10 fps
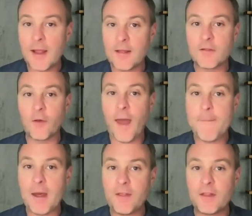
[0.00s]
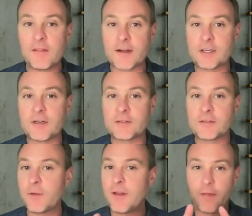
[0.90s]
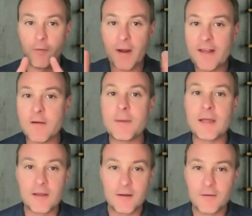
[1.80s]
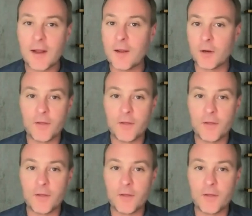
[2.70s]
And so that method section, it's almost like the recipe, right?